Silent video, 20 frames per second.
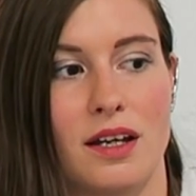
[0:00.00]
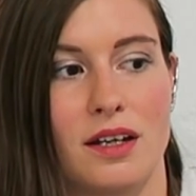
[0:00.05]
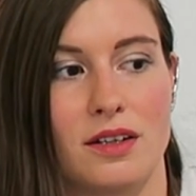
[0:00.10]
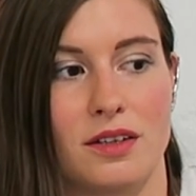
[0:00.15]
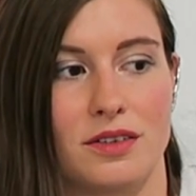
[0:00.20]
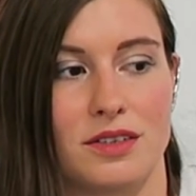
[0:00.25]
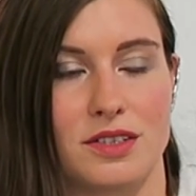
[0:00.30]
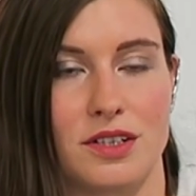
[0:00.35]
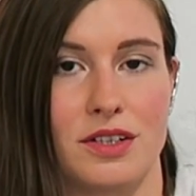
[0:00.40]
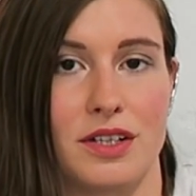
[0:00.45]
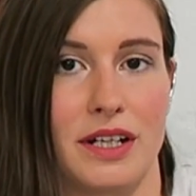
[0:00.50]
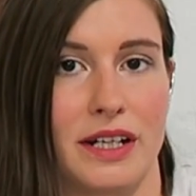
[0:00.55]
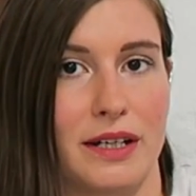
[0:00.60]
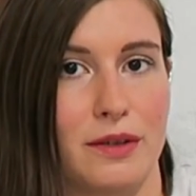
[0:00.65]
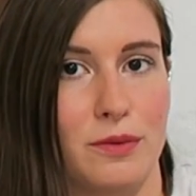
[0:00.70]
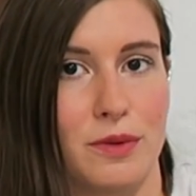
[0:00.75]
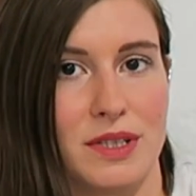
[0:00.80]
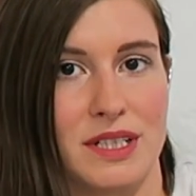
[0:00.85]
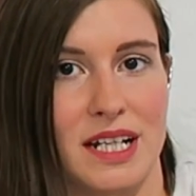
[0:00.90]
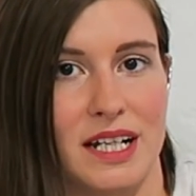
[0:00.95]
concerning
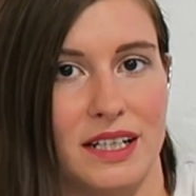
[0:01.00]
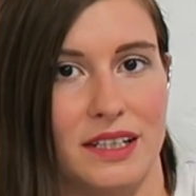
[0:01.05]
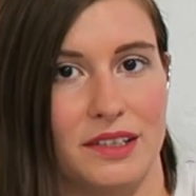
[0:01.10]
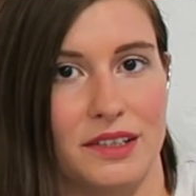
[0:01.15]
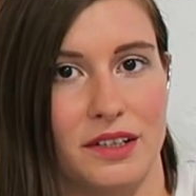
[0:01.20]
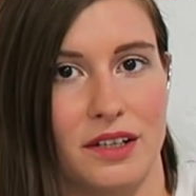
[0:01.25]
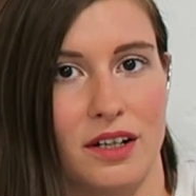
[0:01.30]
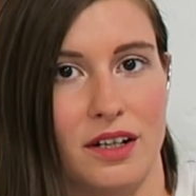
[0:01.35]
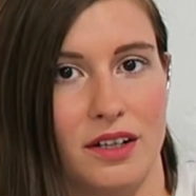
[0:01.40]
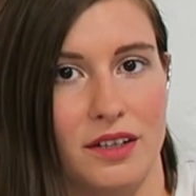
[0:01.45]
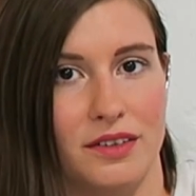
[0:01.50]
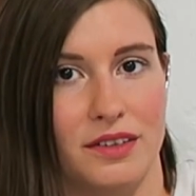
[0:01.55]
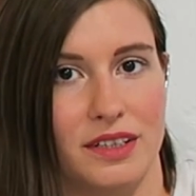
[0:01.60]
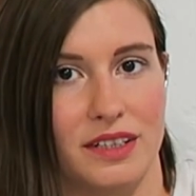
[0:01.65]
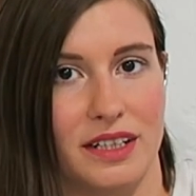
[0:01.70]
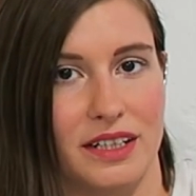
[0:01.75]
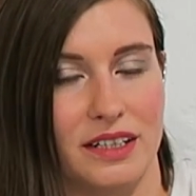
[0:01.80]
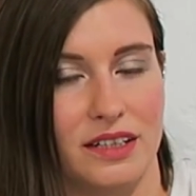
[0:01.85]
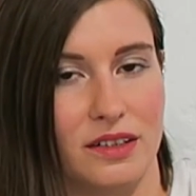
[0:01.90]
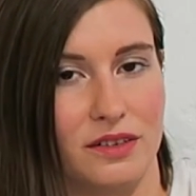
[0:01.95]
it was held on the
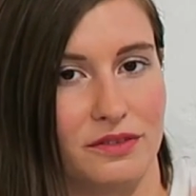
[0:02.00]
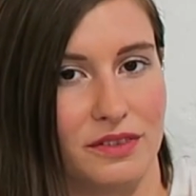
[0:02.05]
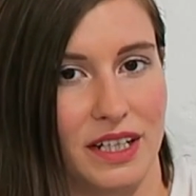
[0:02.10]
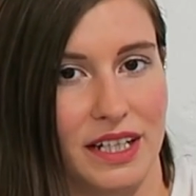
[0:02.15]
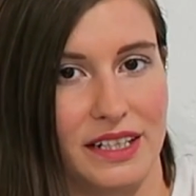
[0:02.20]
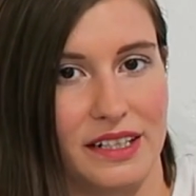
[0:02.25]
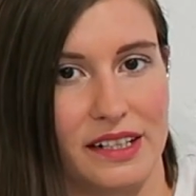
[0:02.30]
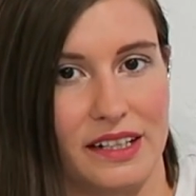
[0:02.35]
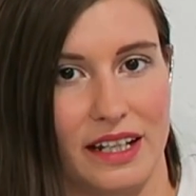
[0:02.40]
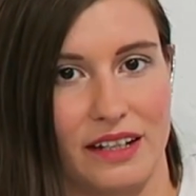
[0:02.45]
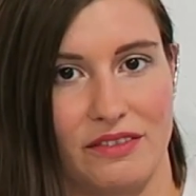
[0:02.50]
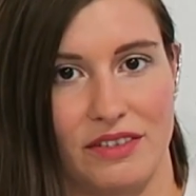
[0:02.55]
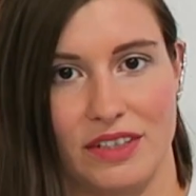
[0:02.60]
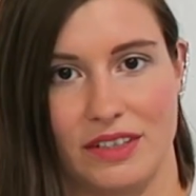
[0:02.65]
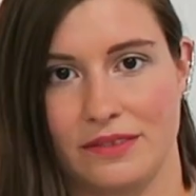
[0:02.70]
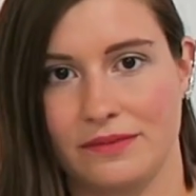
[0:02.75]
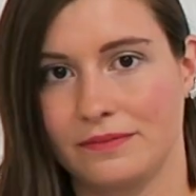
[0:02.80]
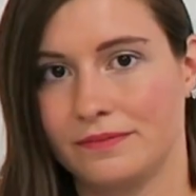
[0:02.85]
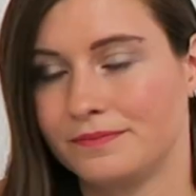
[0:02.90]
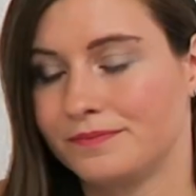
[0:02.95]
date of
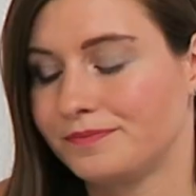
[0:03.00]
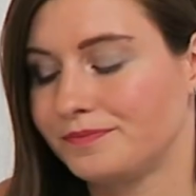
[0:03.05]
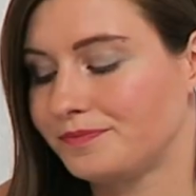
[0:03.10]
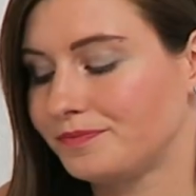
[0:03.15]
9/11.